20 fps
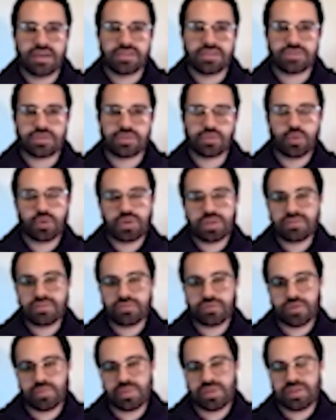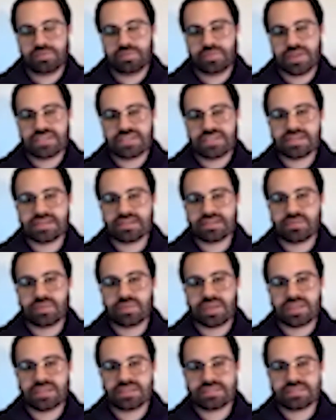So dual enrollment basically
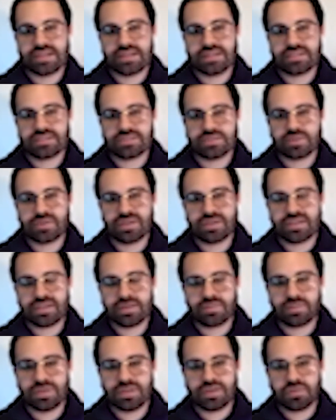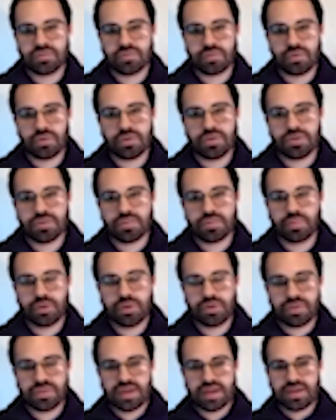means that a student can be enrolled
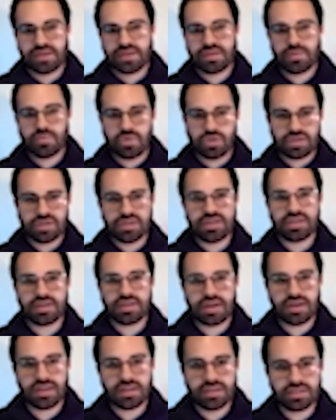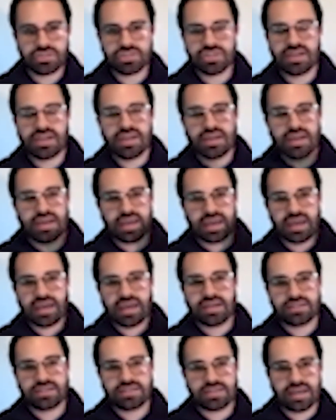both at a community college
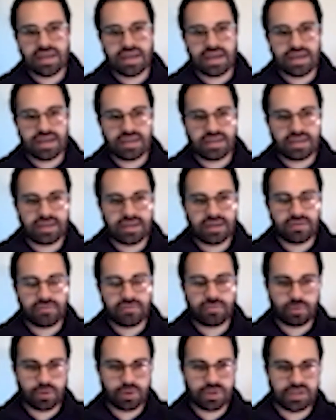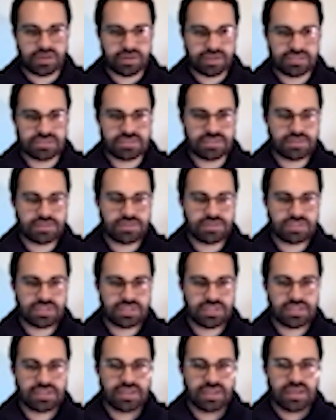and at a four-year
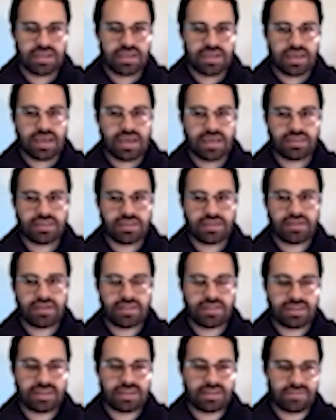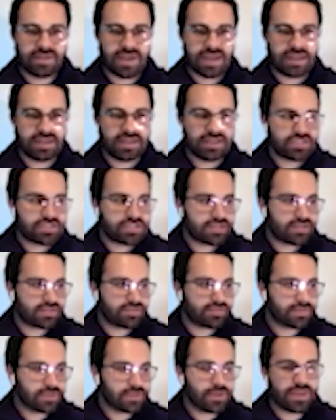institution. And the advantage
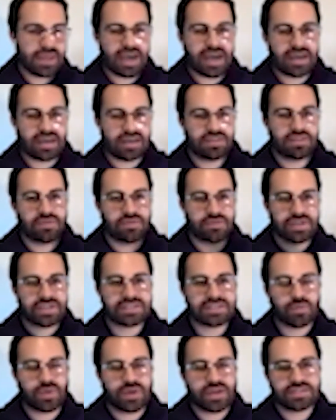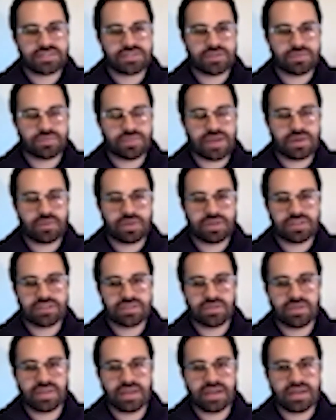to that and the reason why a student might want to
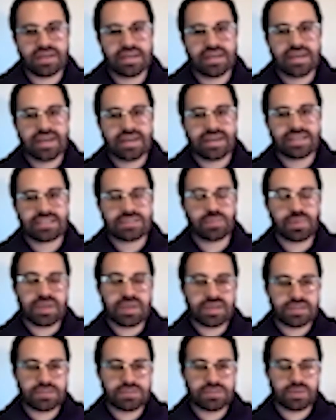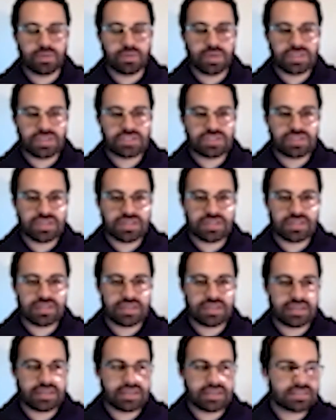do that is because tuition
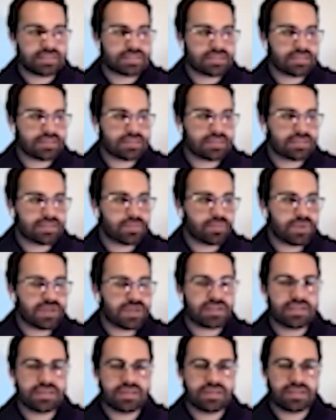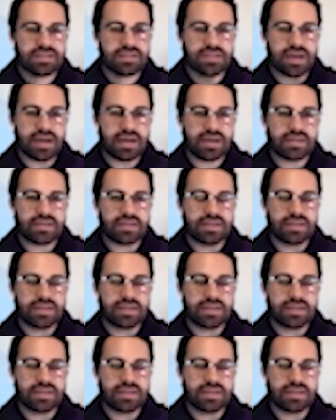is typically a lot